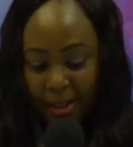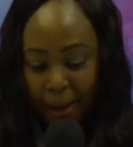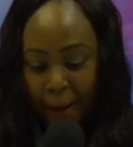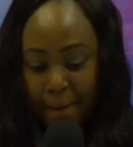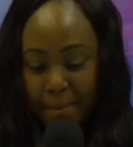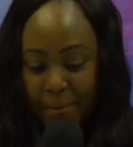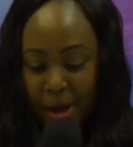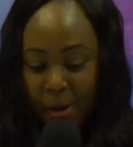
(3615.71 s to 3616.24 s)

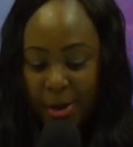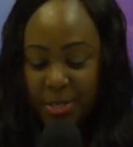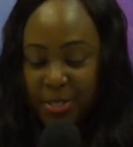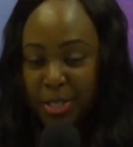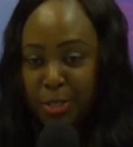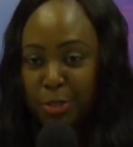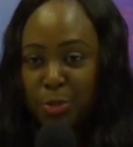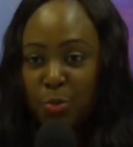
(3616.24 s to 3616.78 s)
empowers
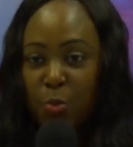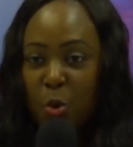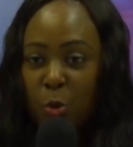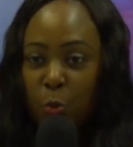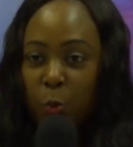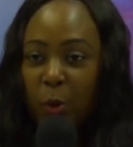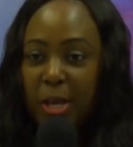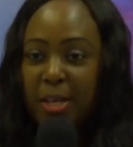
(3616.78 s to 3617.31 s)
us to
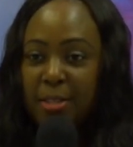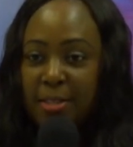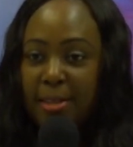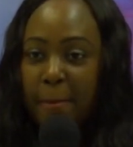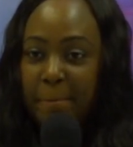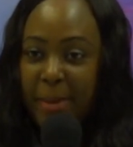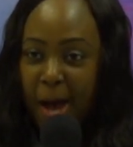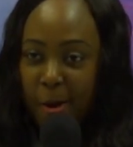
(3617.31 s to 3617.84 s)
walk with
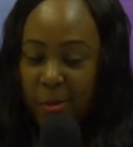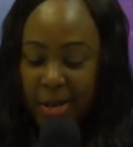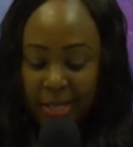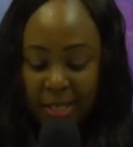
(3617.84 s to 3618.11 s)
power.